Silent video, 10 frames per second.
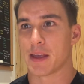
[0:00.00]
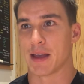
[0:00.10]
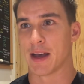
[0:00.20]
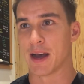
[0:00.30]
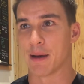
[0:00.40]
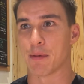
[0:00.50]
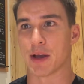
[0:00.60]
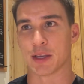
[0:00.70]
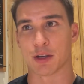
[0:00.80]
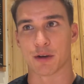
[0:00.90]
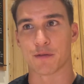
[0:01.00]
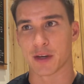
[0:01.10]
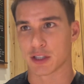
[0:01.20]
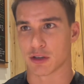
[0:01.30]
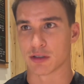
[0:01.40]
And you're going to
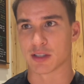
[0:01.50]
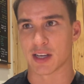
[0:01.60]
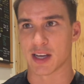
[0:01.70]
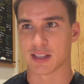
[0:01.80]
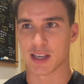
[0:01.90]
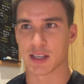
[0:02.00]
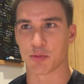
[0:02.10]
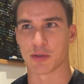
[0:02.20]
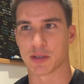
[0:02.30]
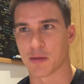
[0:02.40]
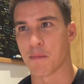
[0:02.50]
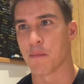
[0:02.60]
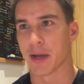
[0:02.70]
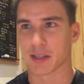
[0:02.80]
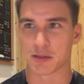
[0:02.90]
finish those Thursdays with some
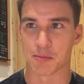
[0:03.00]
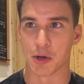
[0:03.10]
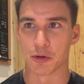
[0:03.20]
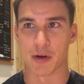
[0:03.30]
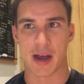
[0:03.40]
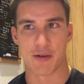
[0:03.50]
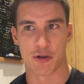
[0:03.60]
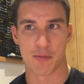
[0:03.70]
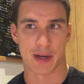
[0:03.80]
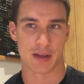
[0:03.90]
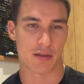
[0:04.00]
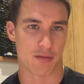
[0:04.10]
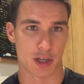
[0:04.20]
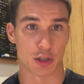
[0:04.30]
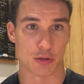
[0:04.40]
mixed modal aerobic
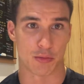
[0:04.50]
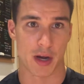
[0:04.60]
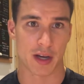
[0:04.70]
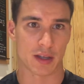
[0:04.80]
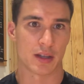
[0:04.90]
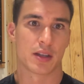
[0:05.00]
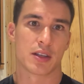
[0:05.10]
threshold work.